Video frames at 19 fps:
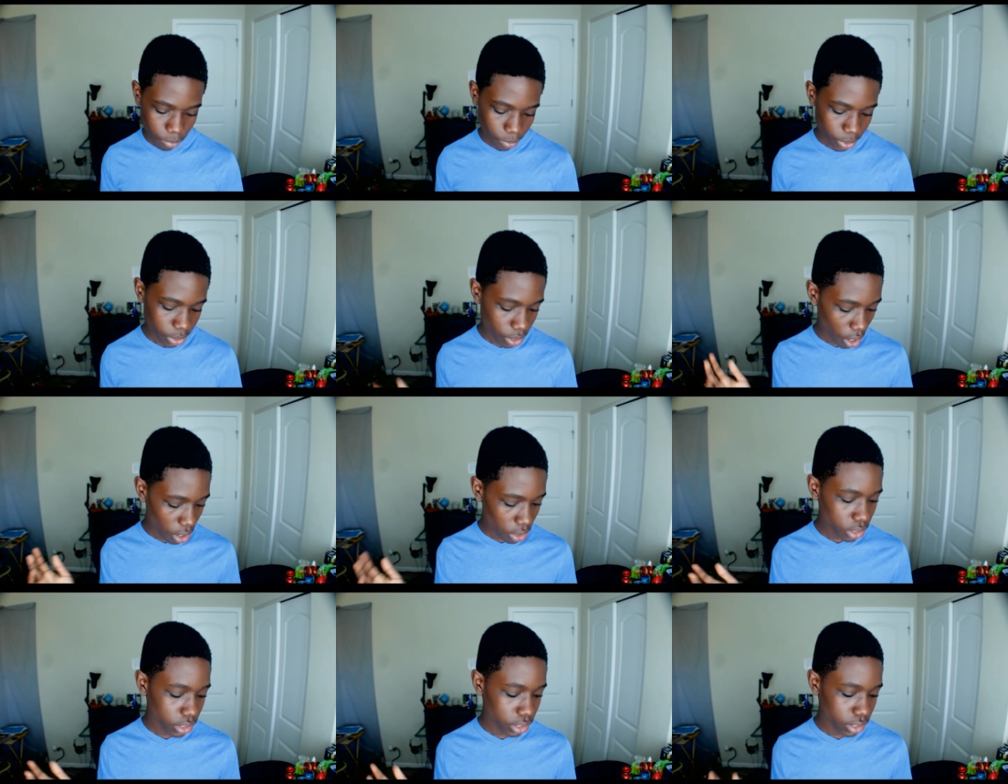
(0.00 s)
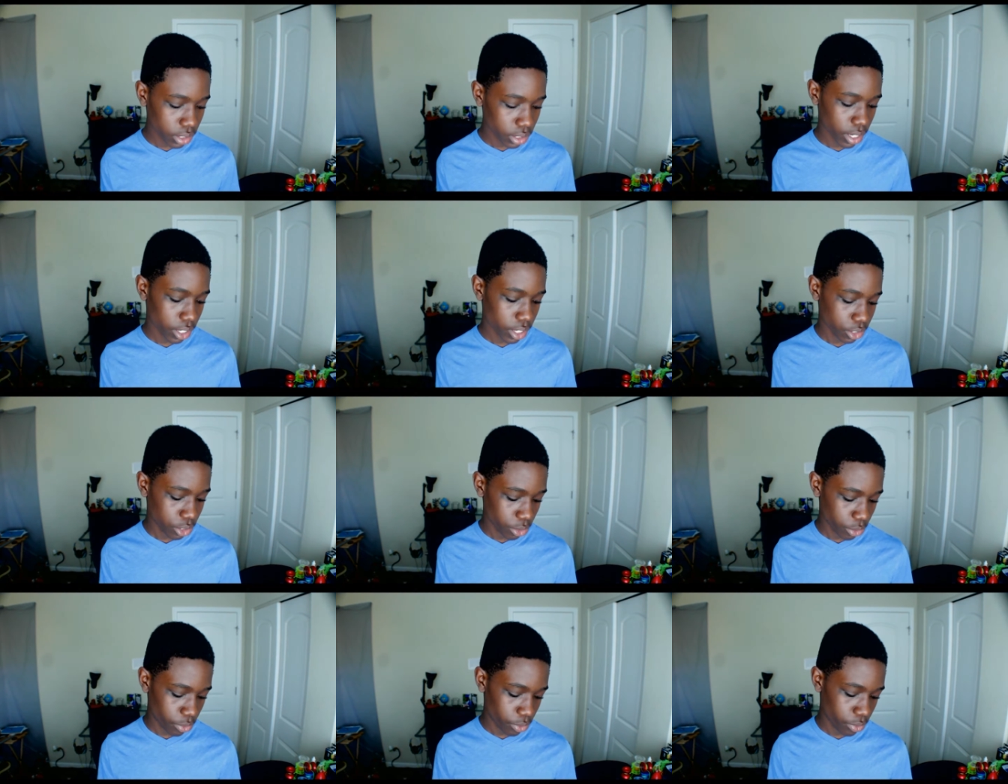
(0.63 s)
Regardless, it
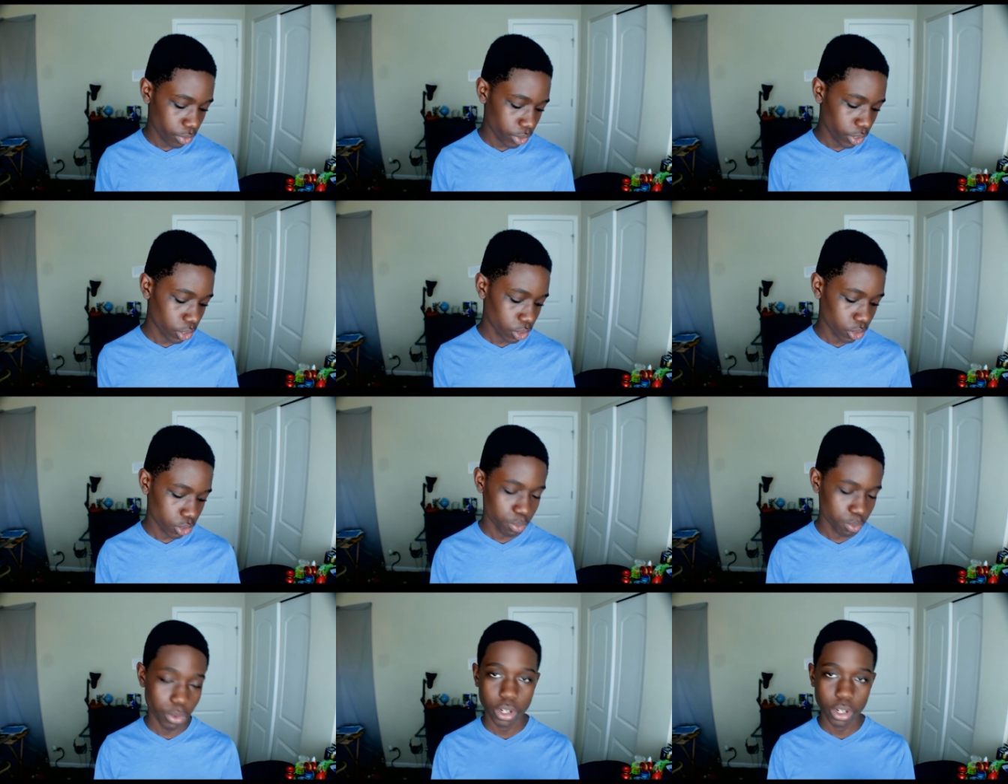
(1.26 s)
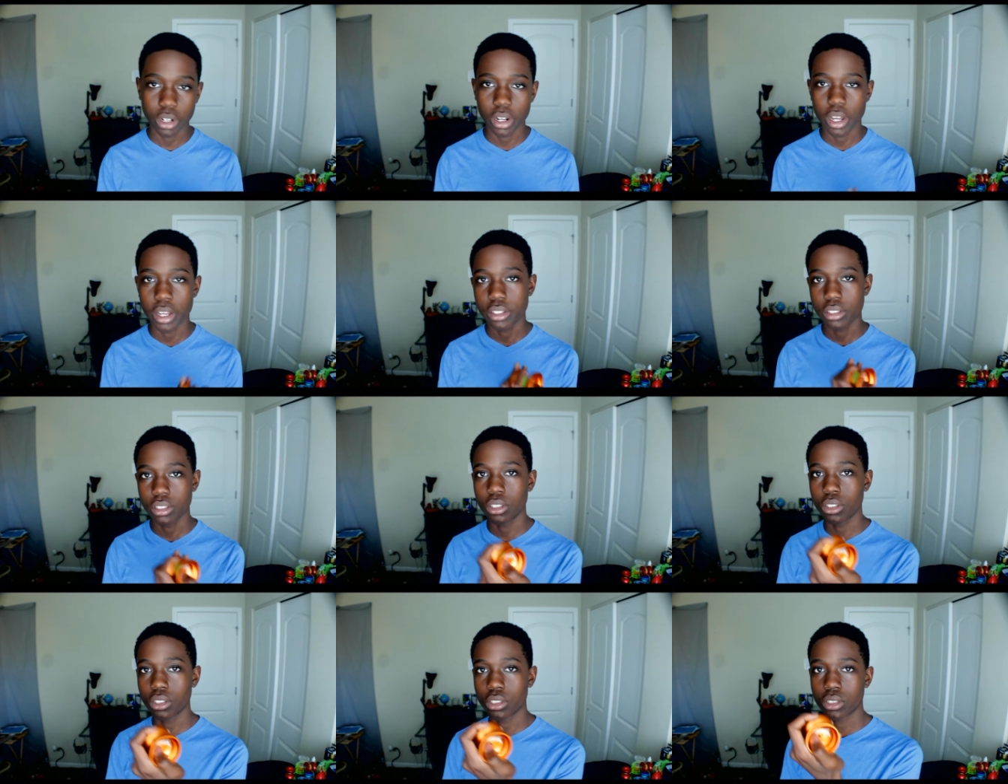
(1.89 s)
actually feels pretty
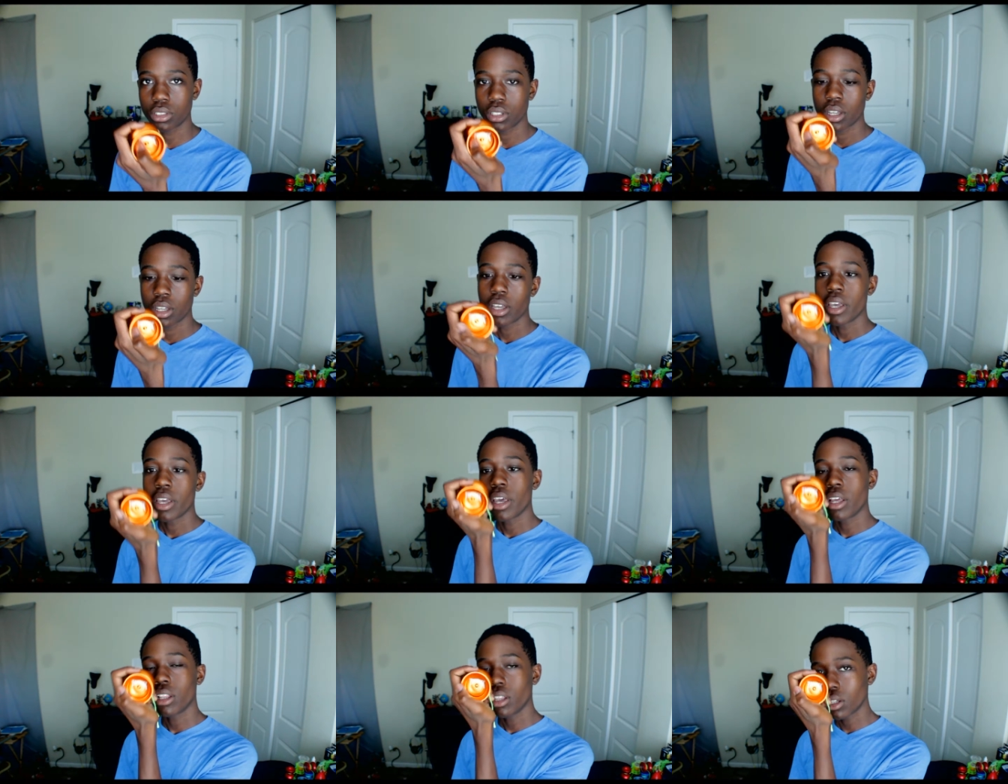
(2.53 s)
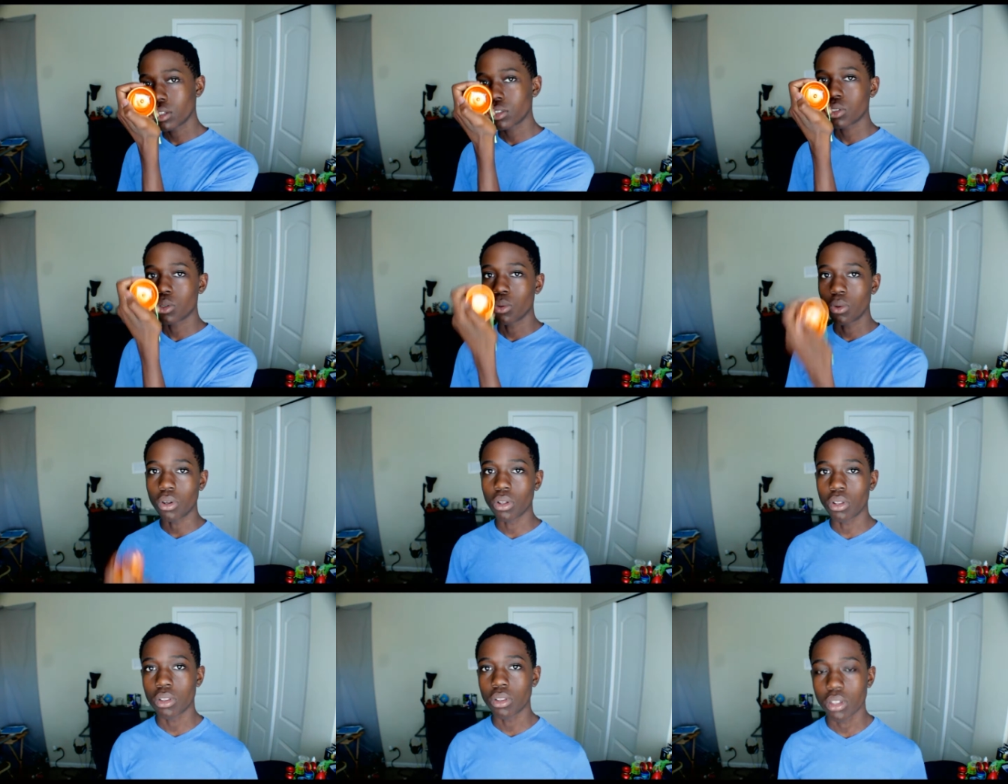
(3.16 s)
nice. It looks
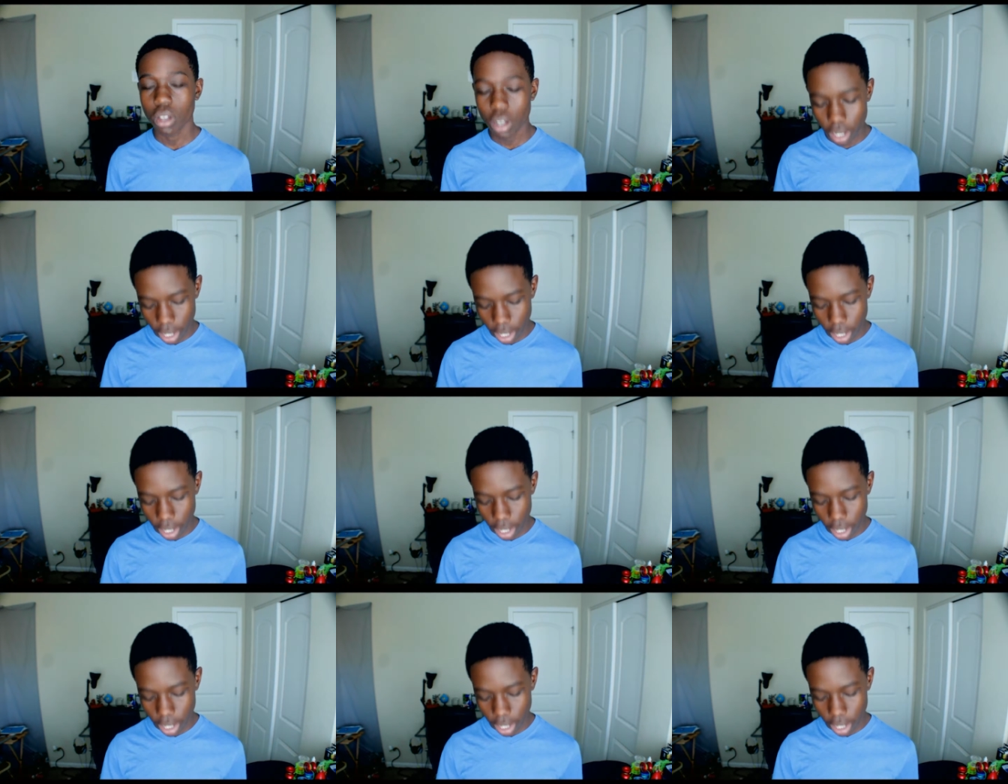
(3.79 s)
cool.